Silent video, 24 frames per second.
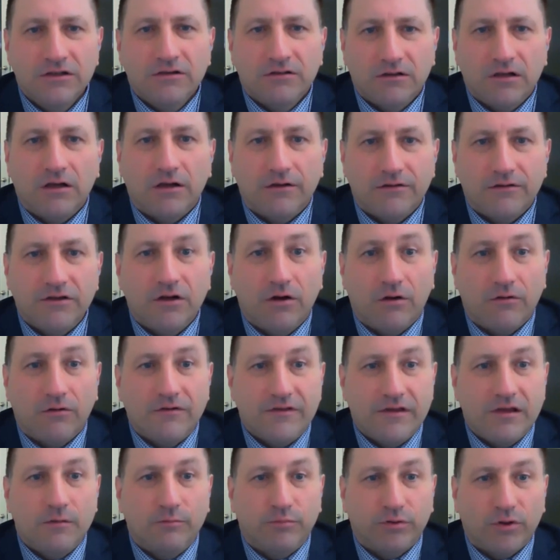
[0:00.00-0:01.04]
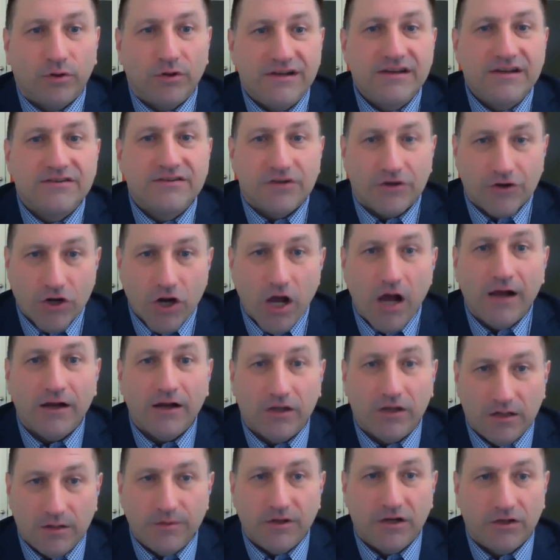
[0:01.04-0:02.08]
the employees are not
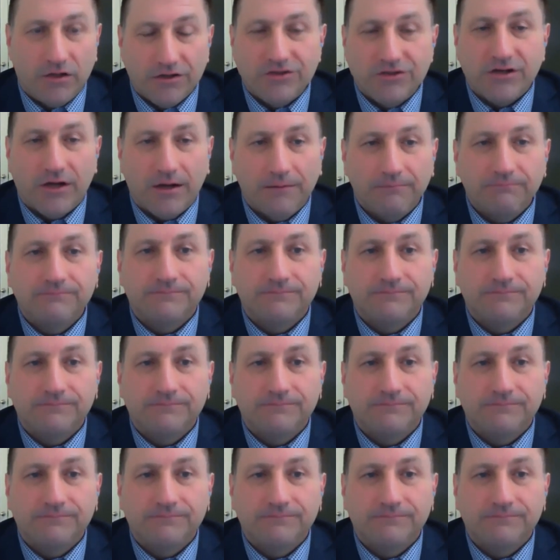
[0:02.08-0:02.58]
going to be in good shape.